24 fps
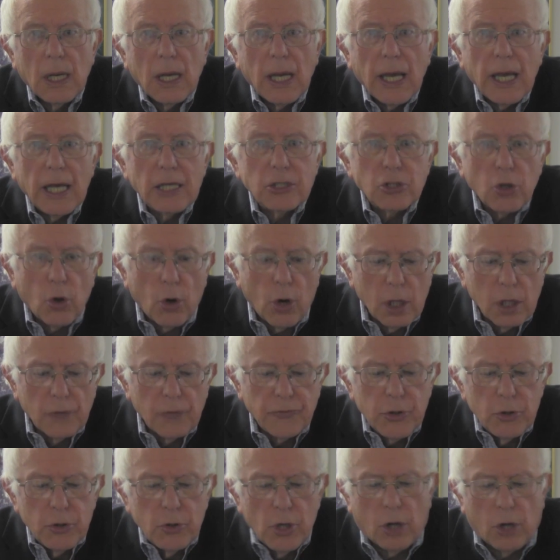As all of
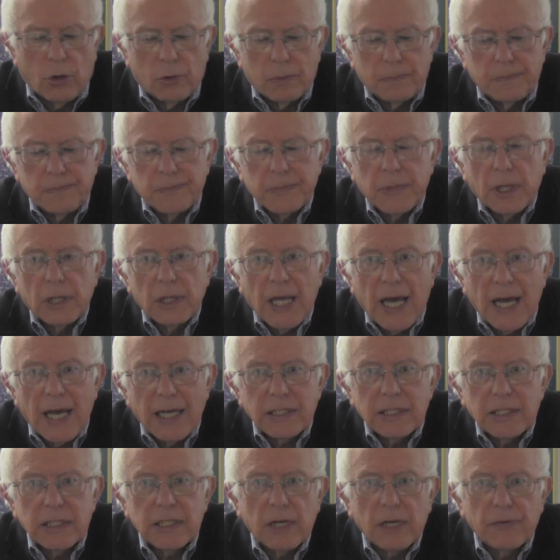you know, the
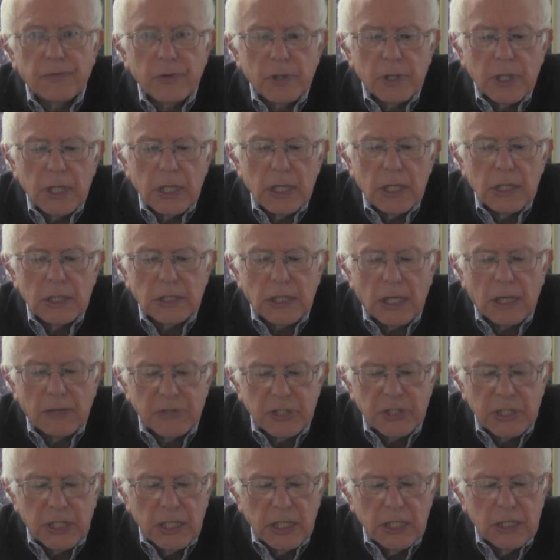last several years have
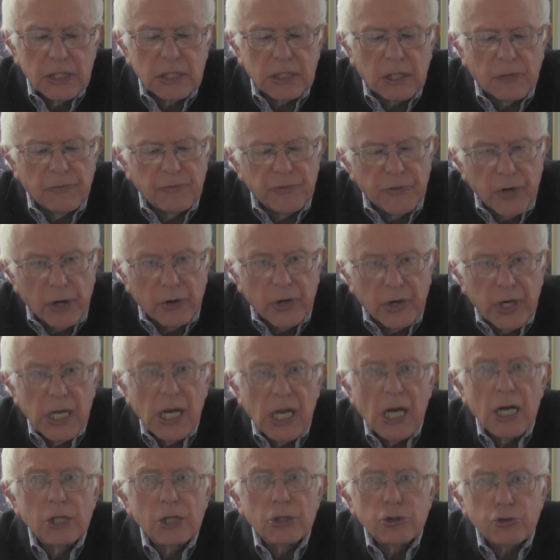seen some
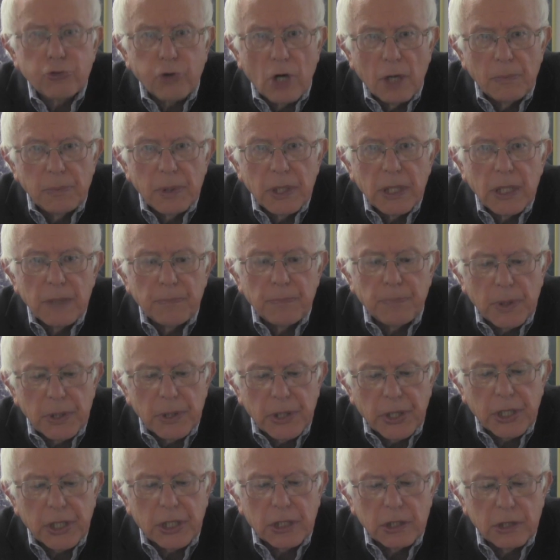very troubling
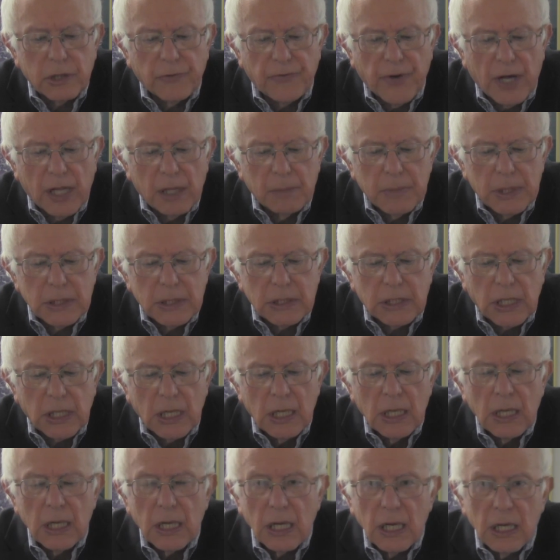political developments
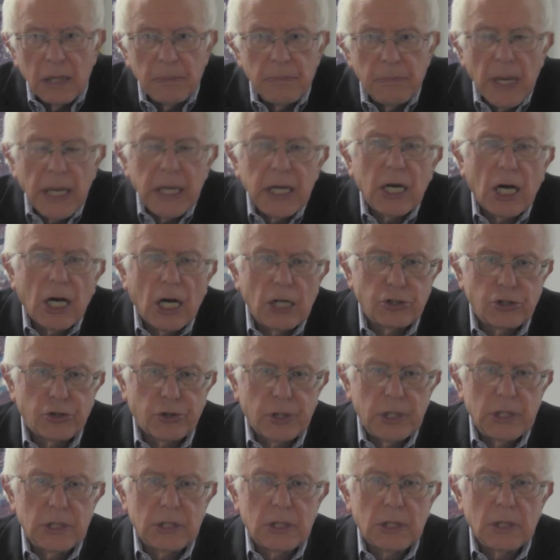in many
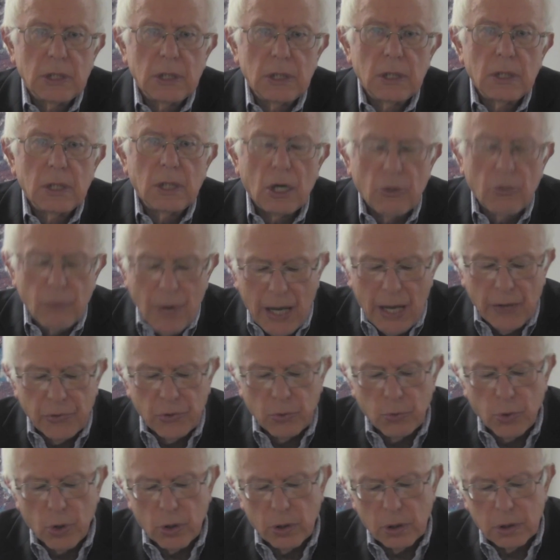countries around the
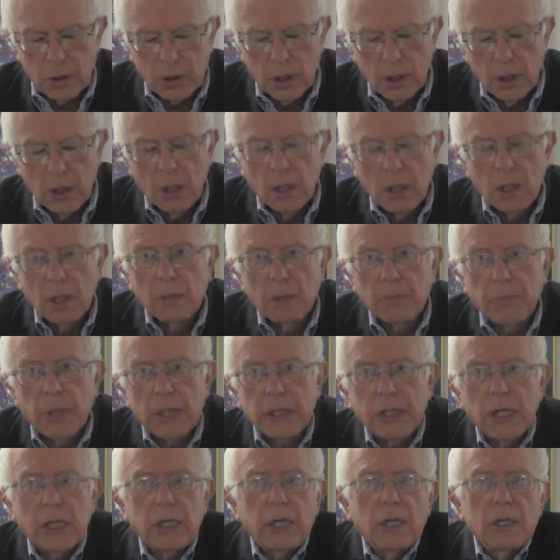world,
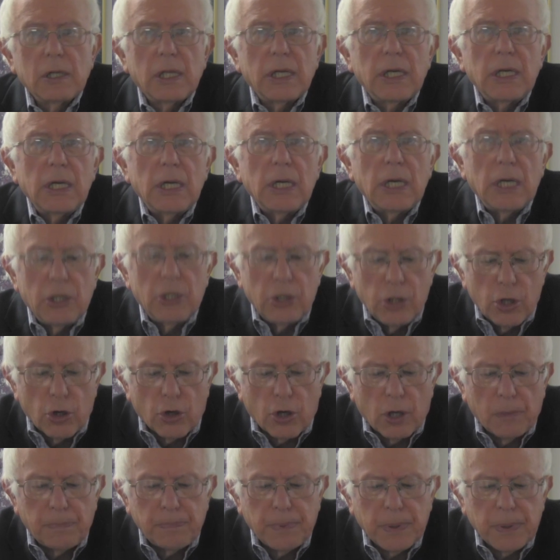particularly in
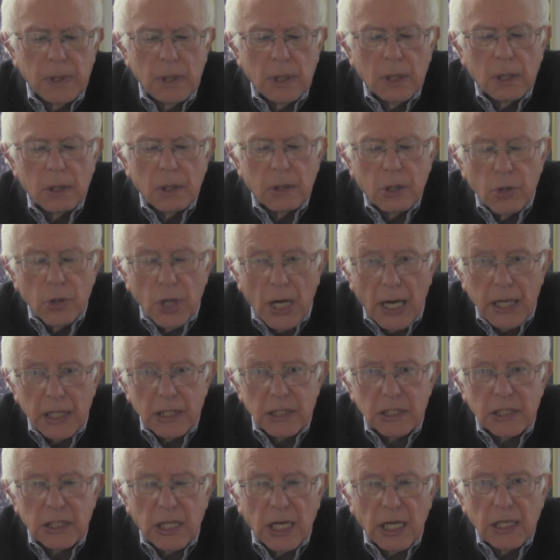Europe, the
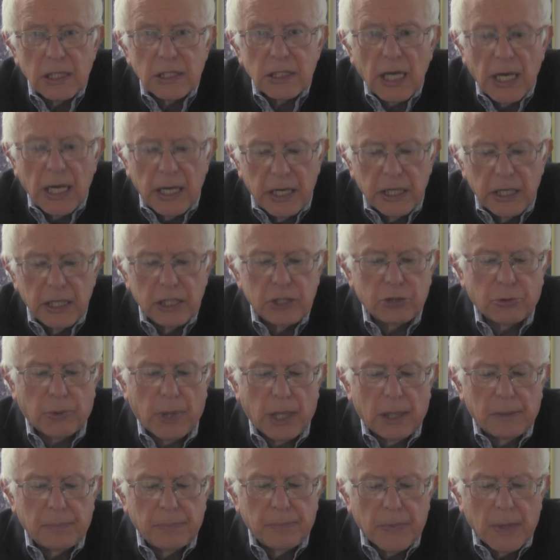United States, and in Israel.